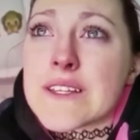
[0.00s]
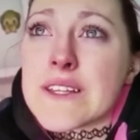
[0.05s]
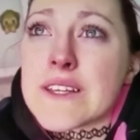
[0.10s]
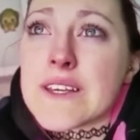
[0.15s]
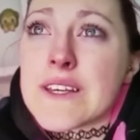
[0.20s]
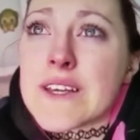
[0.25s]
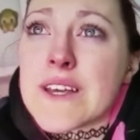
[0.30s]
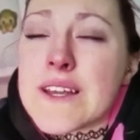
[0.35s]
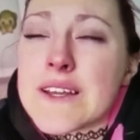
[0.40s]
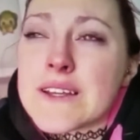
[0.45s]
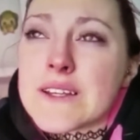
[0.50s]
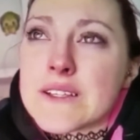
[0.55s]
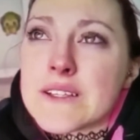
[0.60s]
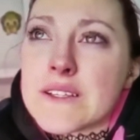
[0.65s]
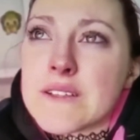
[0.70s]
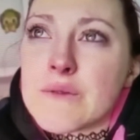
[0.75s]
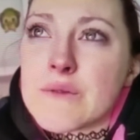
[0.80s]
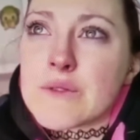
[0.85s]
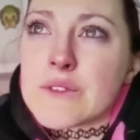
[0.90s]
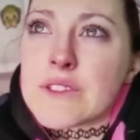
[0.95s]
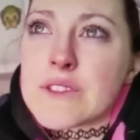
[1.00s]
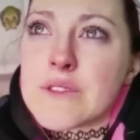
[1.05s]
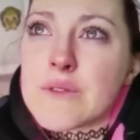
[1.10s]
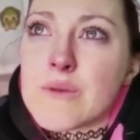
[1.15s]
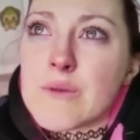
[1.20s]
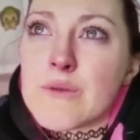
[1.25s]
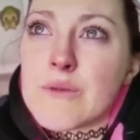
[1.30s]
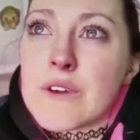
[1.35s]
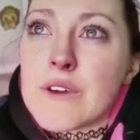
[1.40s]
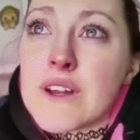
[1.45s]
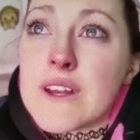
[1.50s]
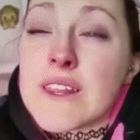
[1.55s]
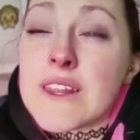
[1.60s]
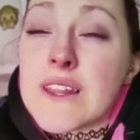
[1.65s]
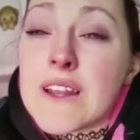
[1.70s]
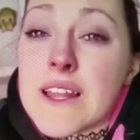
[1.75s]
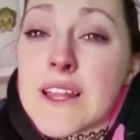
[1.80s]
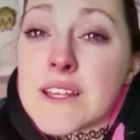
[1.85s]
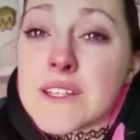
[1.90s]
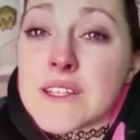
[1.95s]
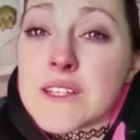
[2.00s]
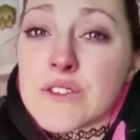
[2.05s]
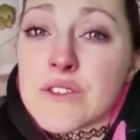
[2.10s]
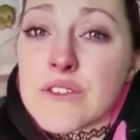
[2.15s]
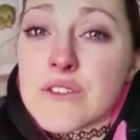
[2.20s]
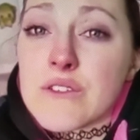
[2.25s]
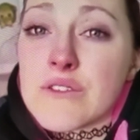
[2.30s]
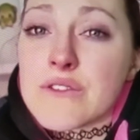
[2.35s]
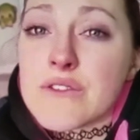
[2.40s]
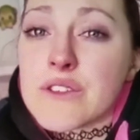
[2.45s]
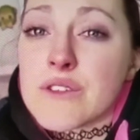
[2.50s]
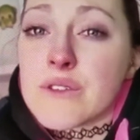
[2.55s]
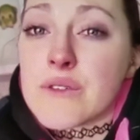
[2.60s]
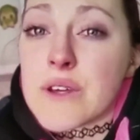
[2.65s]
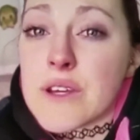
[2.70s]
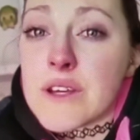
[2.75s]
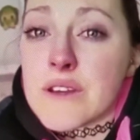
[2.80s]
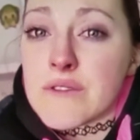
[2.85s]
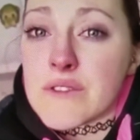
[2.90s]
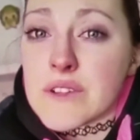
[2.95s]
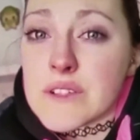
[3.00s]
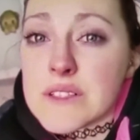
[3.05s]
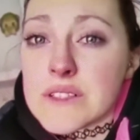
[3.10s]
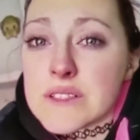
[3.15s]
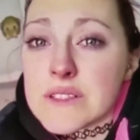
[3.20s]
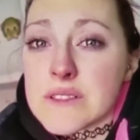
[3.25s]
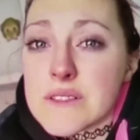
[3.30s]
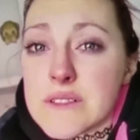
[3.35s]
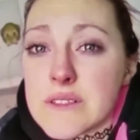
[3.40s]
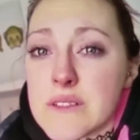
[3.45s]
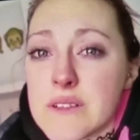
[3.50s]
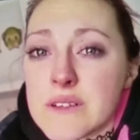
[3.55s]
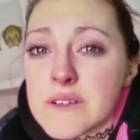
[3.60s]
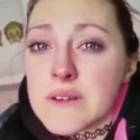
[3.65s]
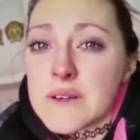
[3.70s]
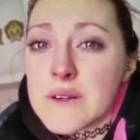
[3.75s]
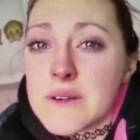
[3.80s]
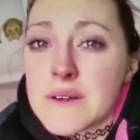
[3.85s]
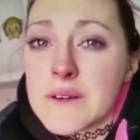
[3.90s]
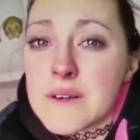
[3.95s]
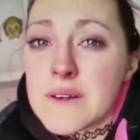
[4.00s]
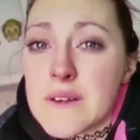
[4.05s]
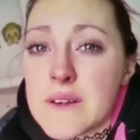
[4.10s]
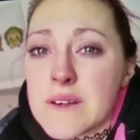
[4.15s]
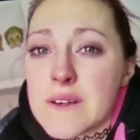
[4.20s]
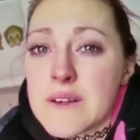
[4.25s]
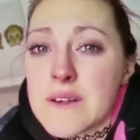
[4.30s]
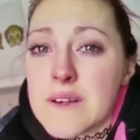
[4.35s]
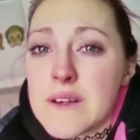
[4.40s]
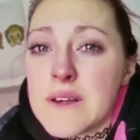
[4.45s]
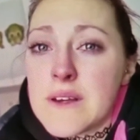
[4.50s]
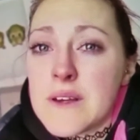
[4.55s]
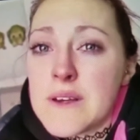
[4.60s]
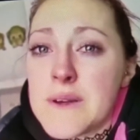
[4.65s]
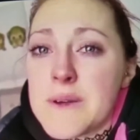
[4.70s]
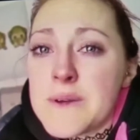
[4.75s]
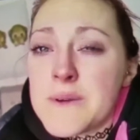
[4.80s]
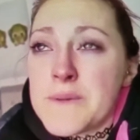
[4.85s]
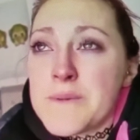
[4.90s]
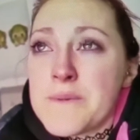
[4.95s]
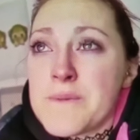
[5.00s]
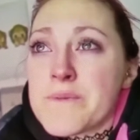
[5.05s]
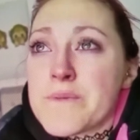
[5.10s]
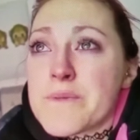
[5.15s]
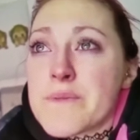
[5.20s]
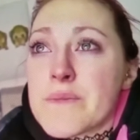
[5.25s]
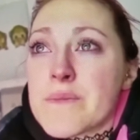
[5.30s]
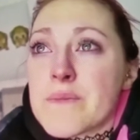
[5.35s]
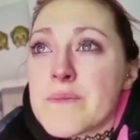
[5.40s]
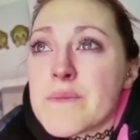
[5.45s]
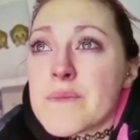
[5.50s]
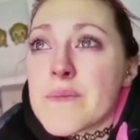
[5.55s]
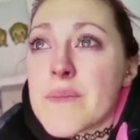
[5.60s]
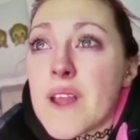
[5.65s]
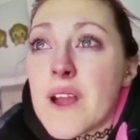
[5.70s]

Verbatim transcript: said that Clinton was the, the lesser of two evils. The lesser of two evils?